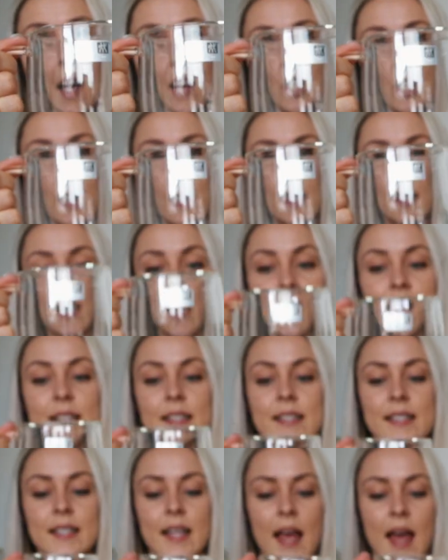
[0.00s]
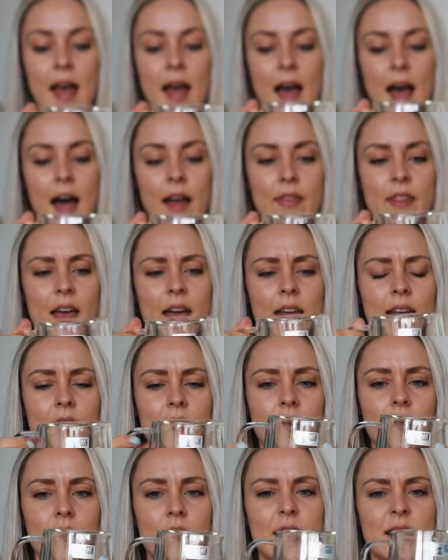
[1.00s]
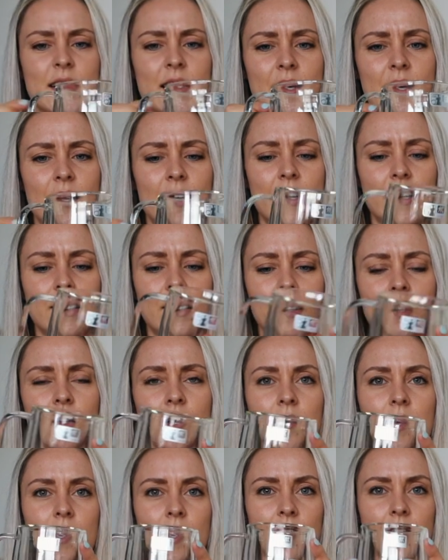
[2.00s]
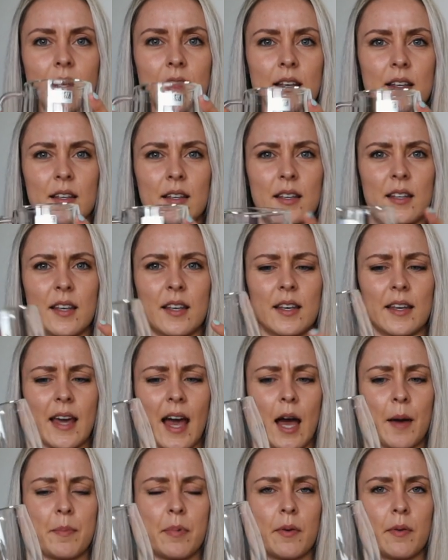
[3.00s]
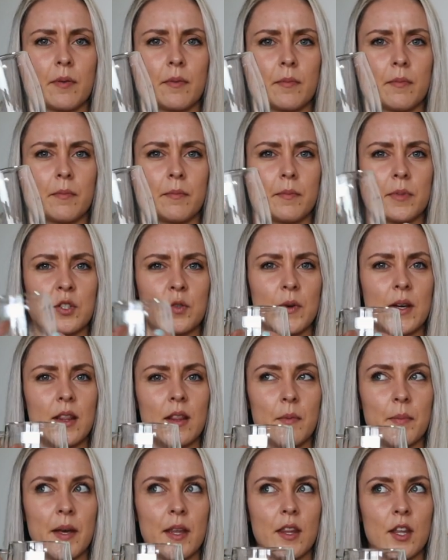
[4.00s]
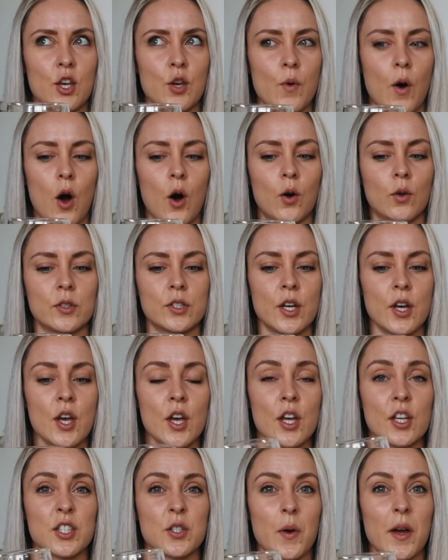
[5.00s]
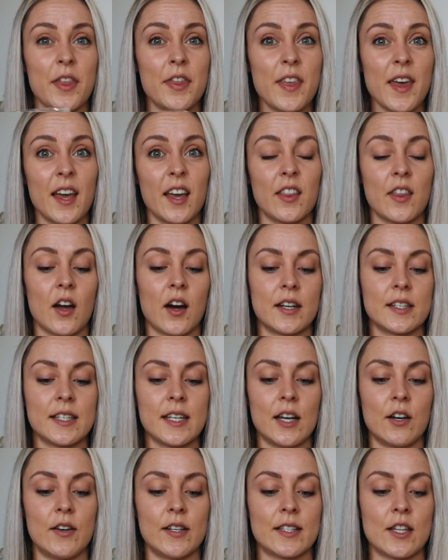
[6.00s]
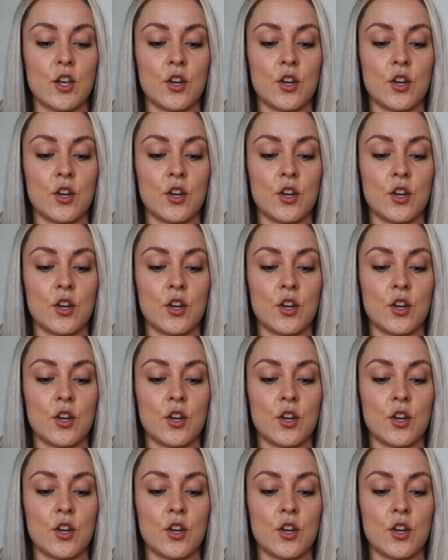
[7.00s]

actually sits. And then there's like a little gap between the bit that you hold. So I think the idea is